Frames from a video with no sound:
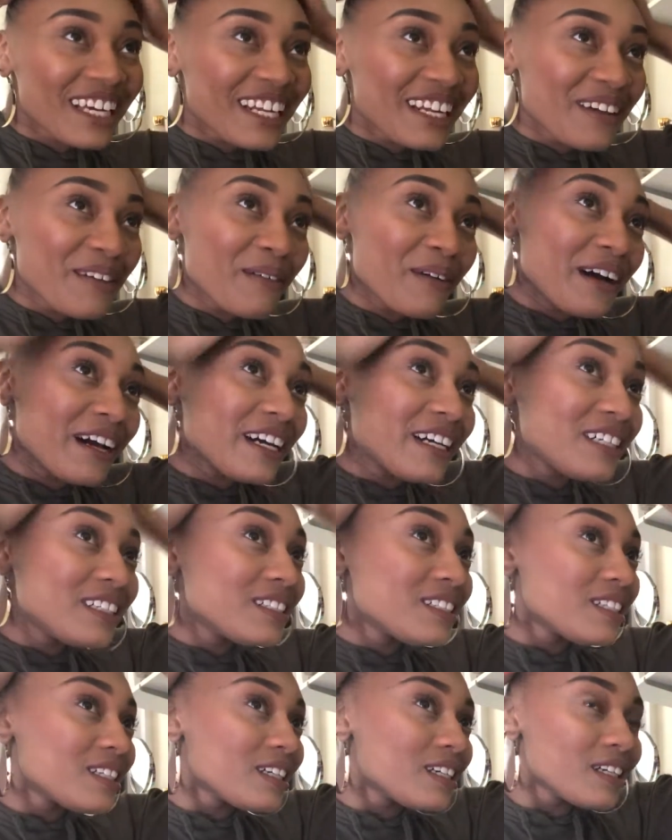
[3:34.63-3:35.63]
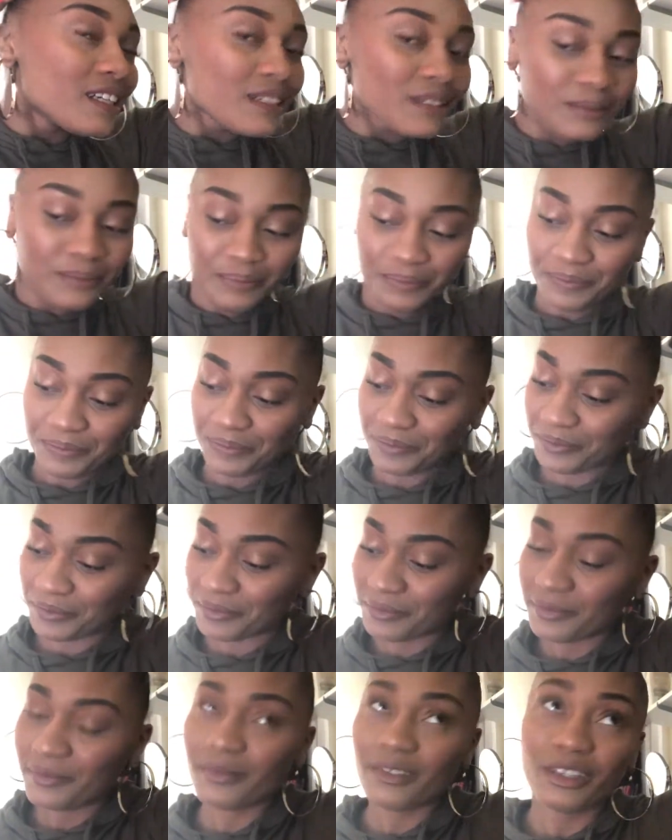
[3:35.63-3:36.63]
Anyways,
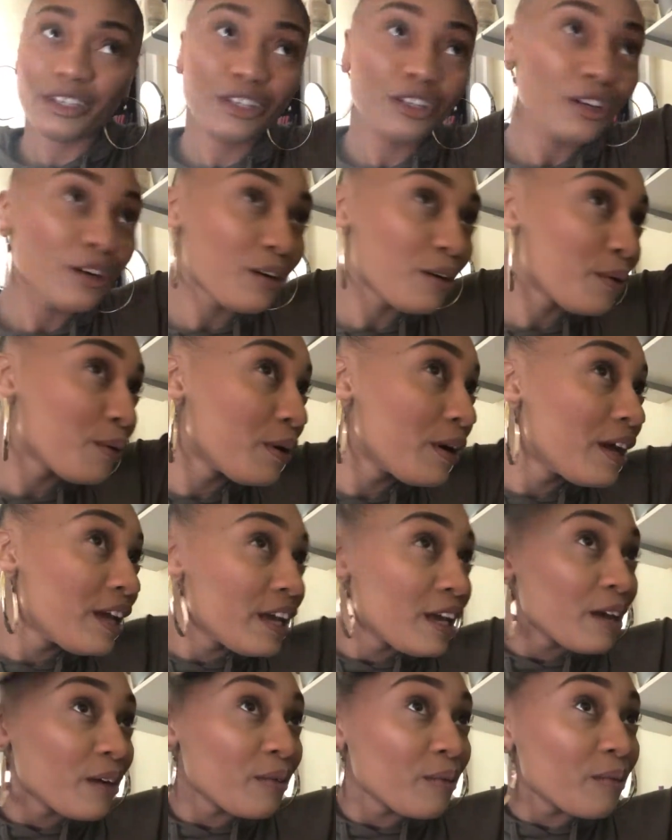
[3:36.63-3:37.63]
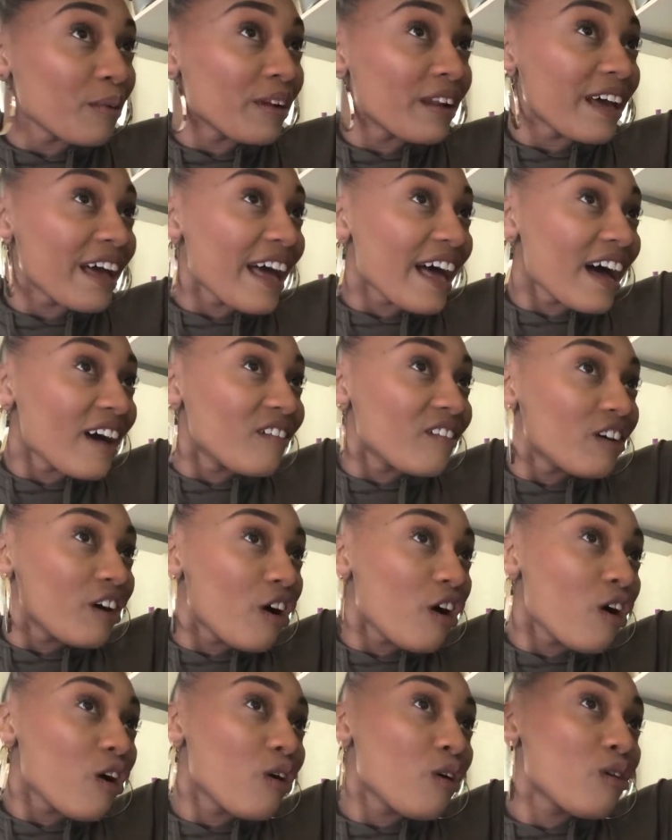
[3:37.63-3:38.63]
I'm going to have
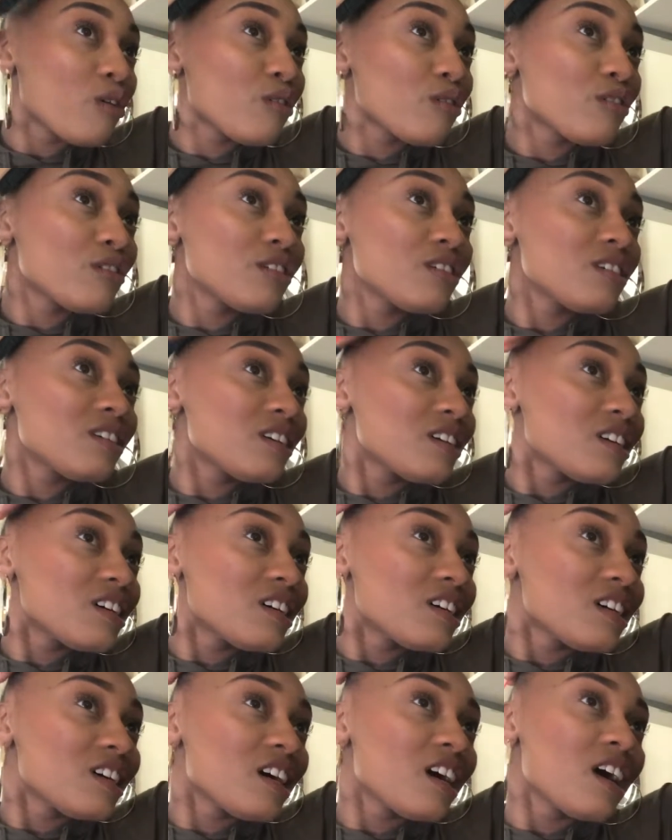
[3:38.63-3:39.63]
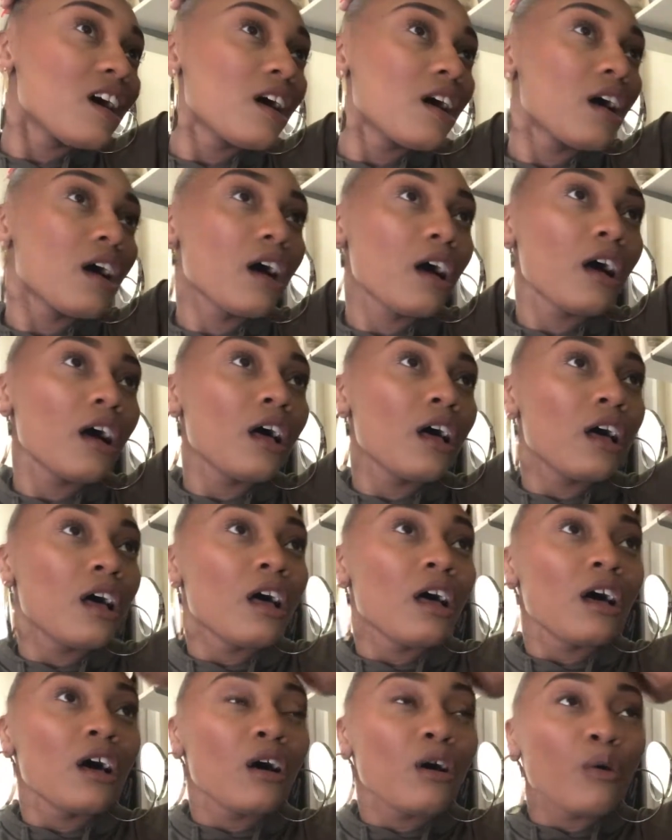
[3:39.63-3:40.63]
it all
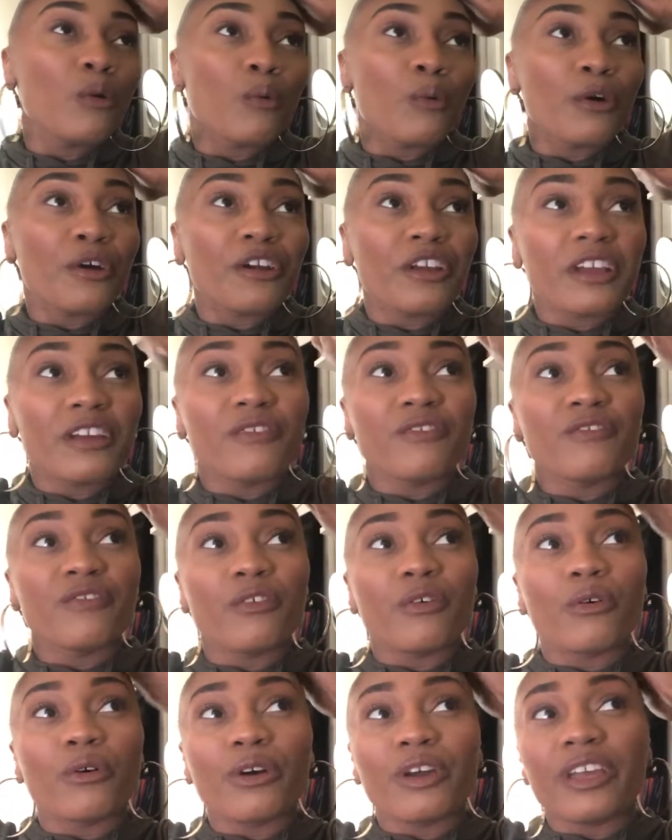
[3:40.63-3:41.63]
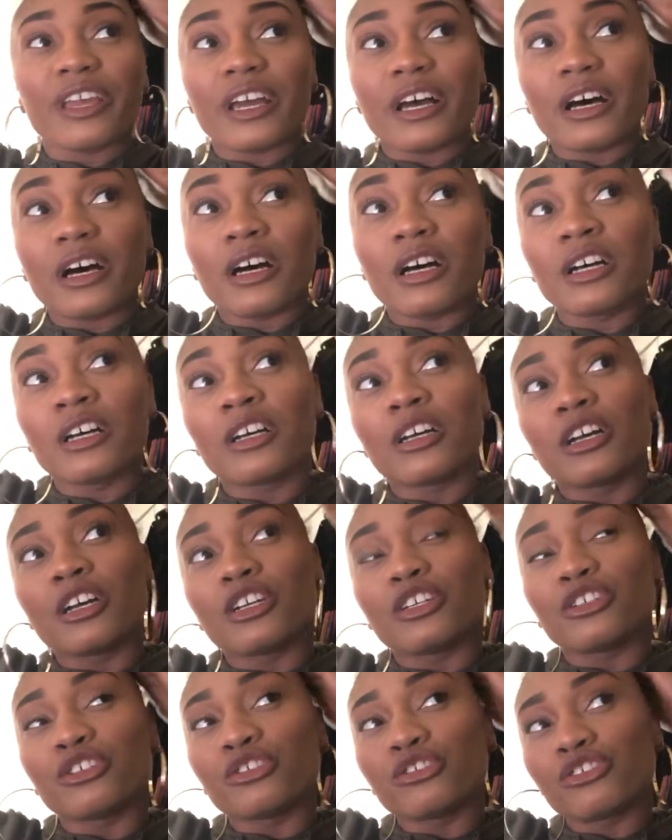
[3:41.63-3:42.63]
working for ya.
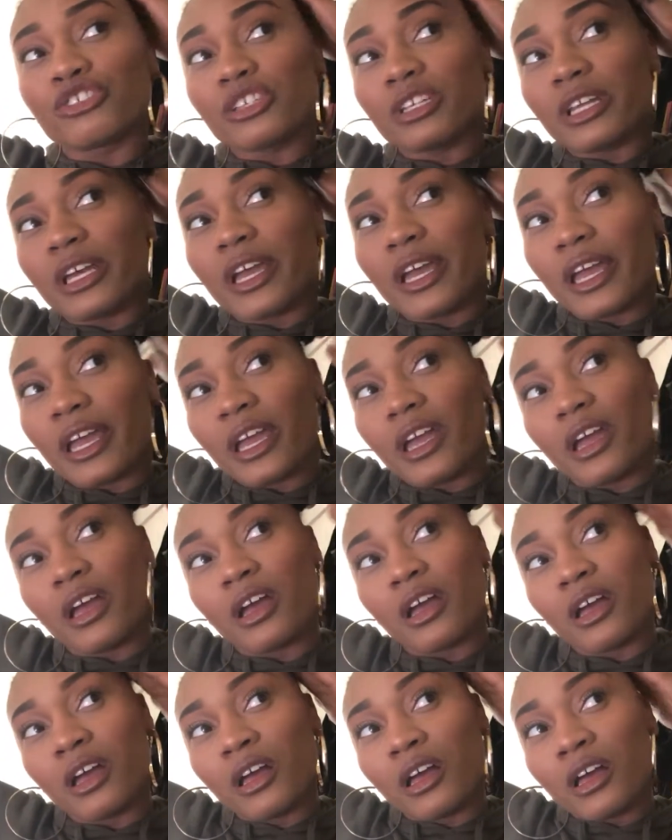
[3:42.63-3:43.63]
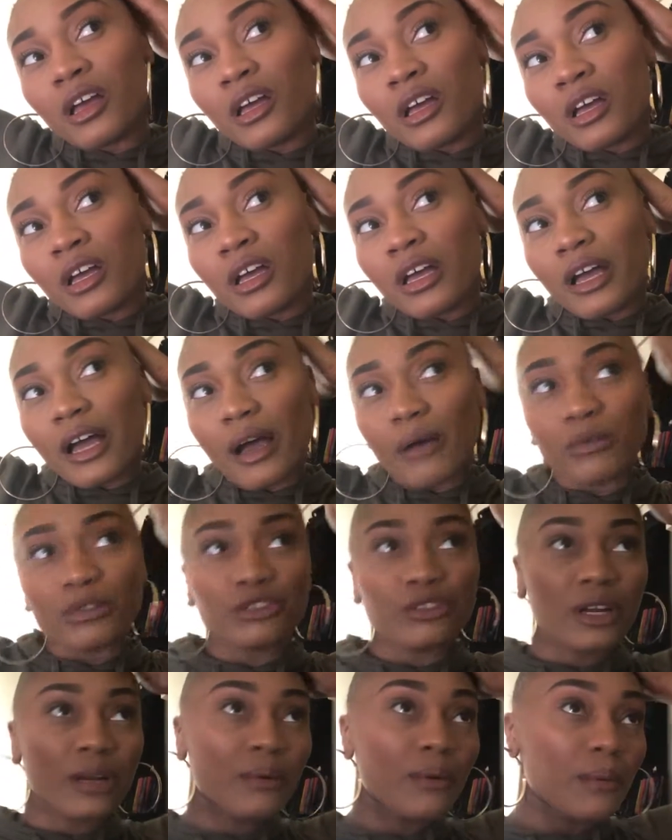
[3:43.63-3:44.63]
Usually, I
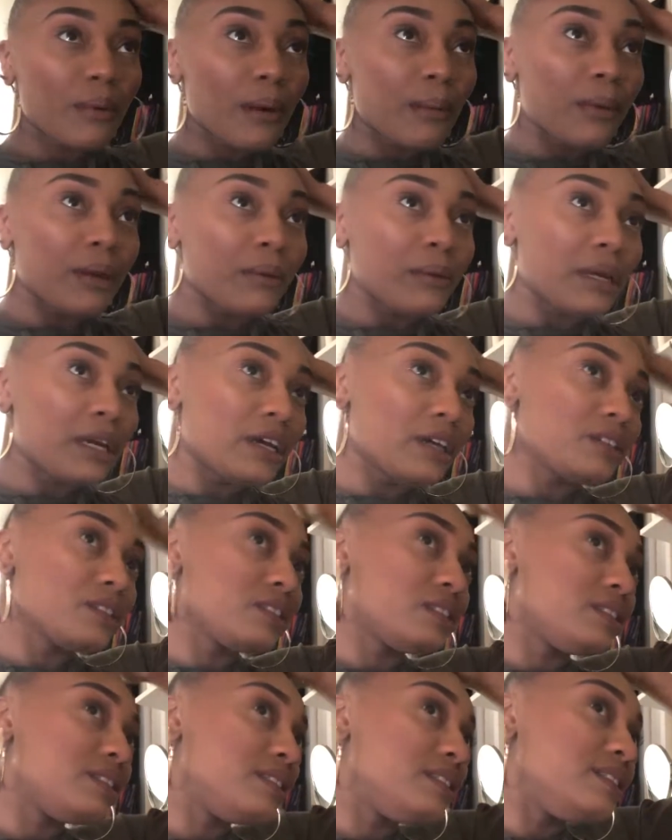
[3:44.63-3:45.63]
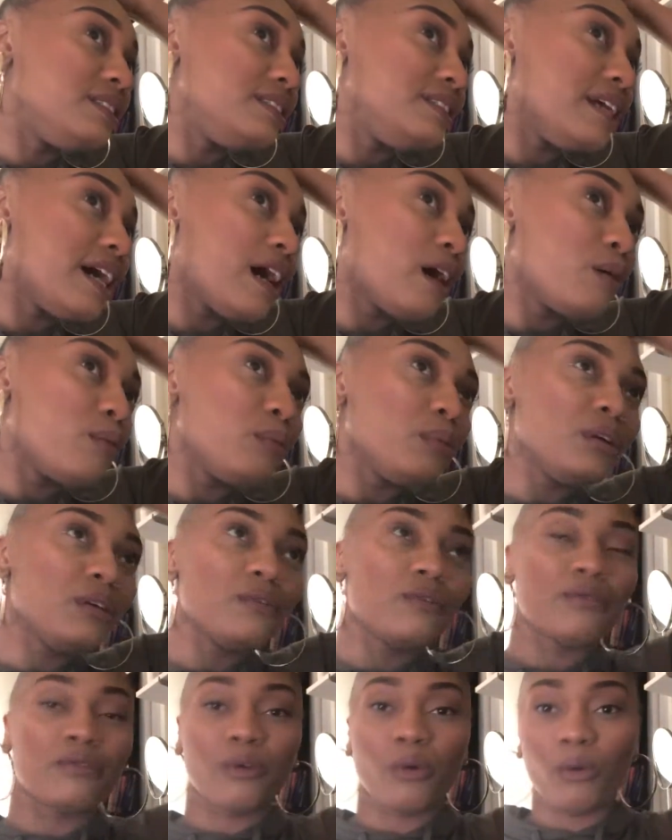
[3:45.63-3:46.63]
would try to put my baby hairs down
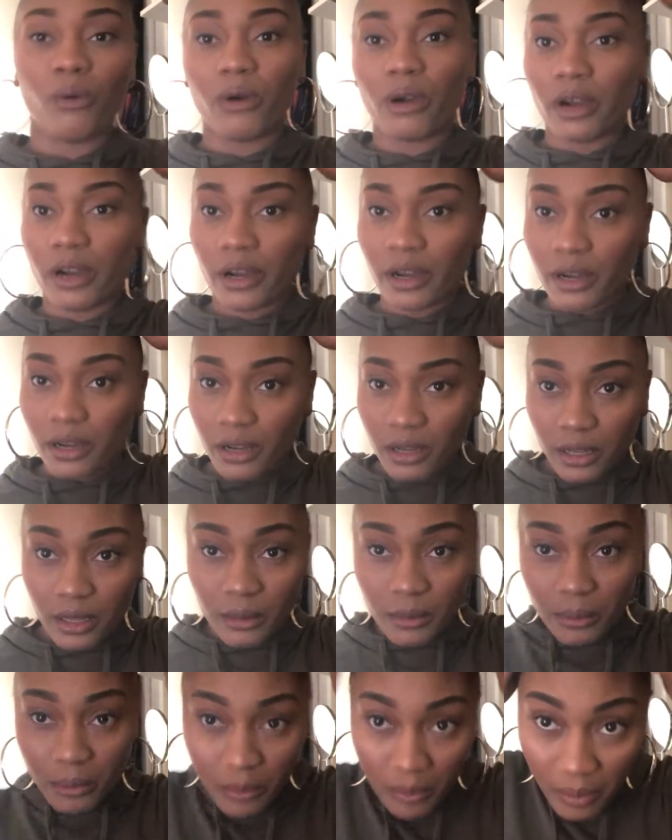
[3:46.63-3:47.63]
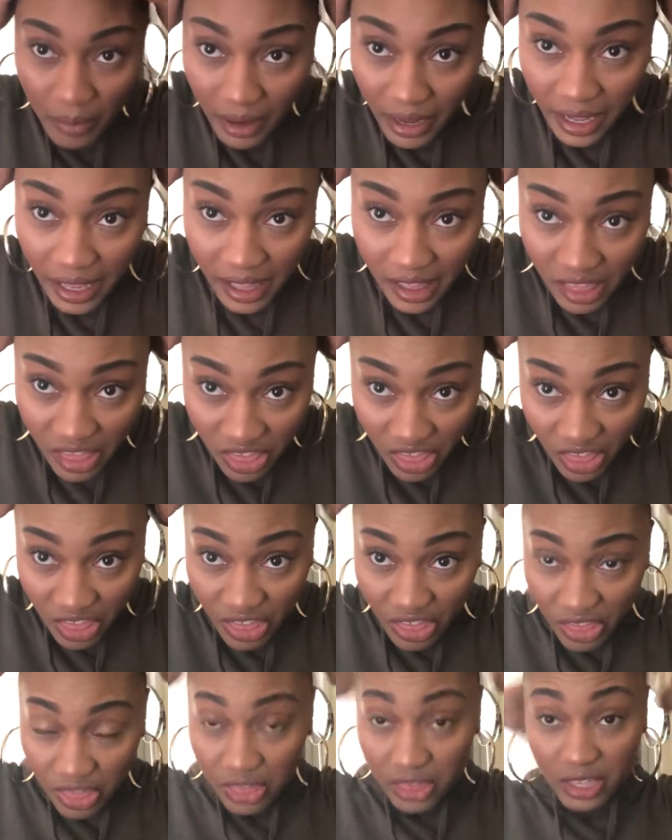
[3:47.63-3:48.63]
before, but
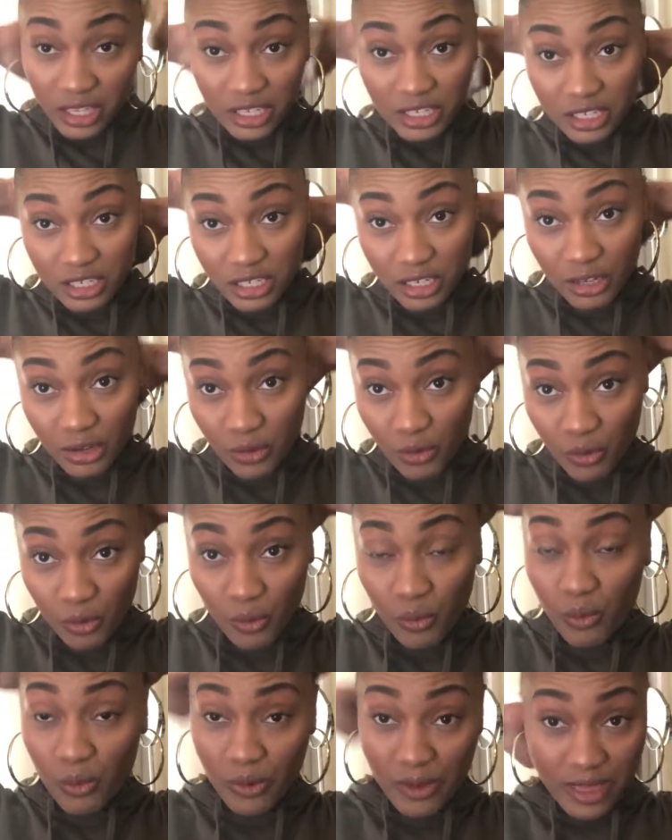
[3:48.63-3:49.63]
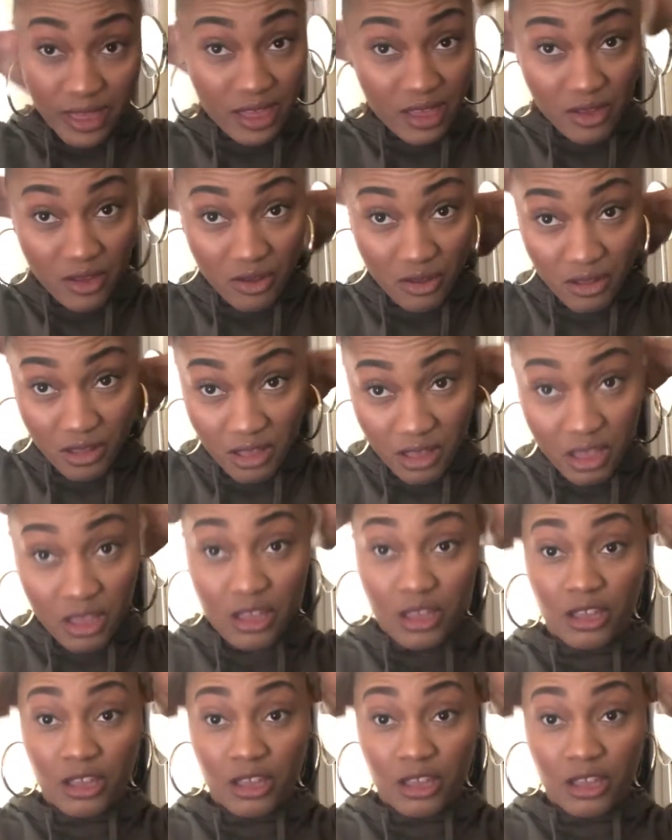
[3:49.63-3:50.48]
this will